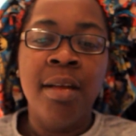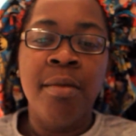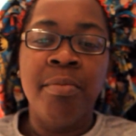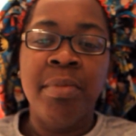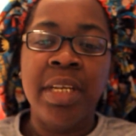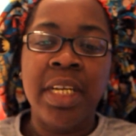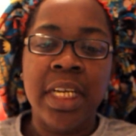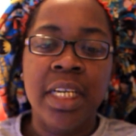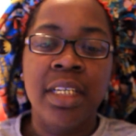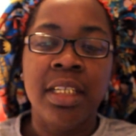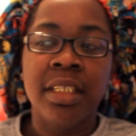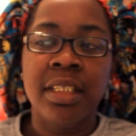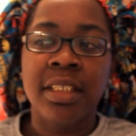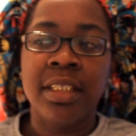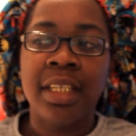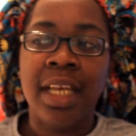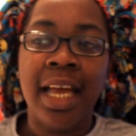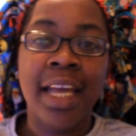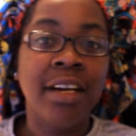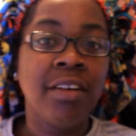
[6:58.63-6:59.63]

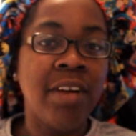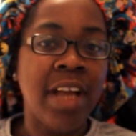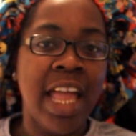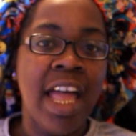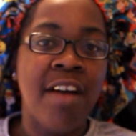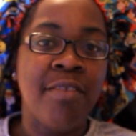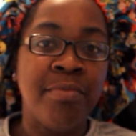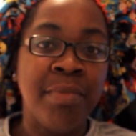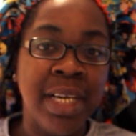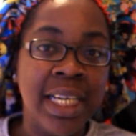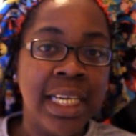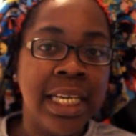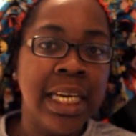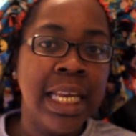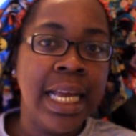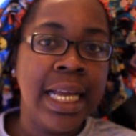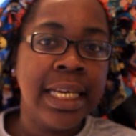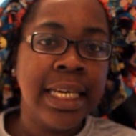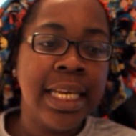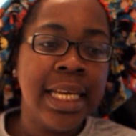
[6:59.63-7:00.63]
because I don't have money
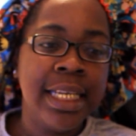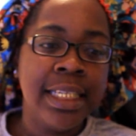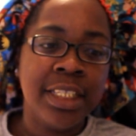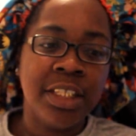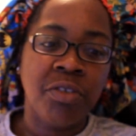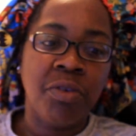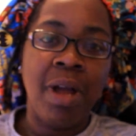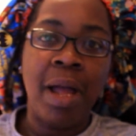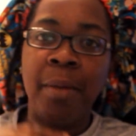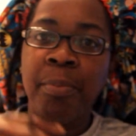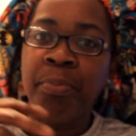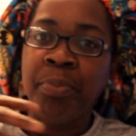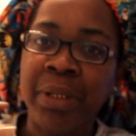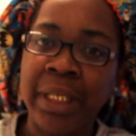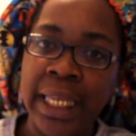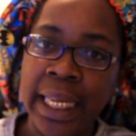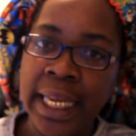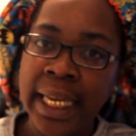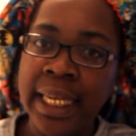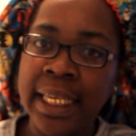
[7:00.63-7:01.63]
like that, so I
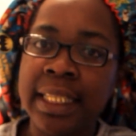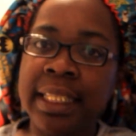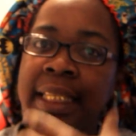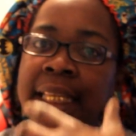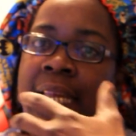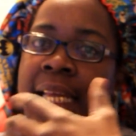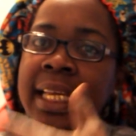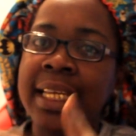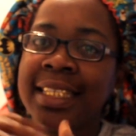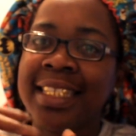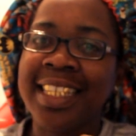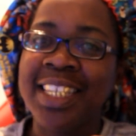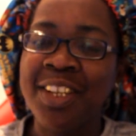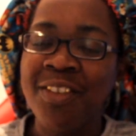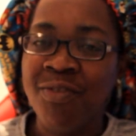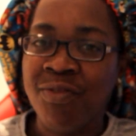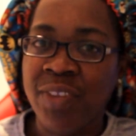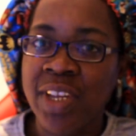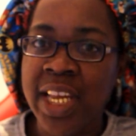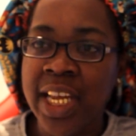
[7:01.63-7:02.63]
plan things in
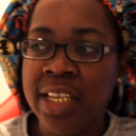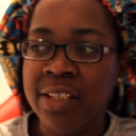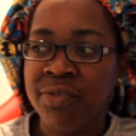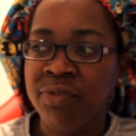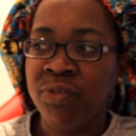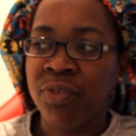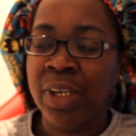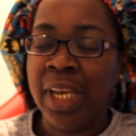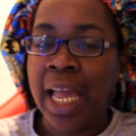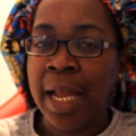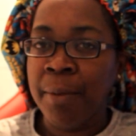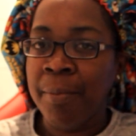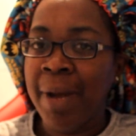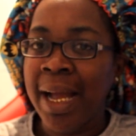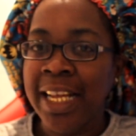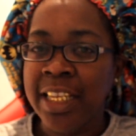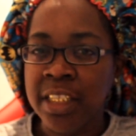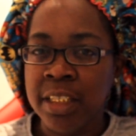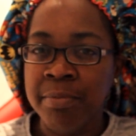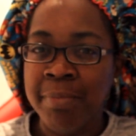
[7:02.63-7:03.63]
advance for like
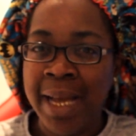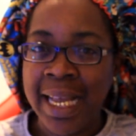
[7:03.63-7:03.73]
my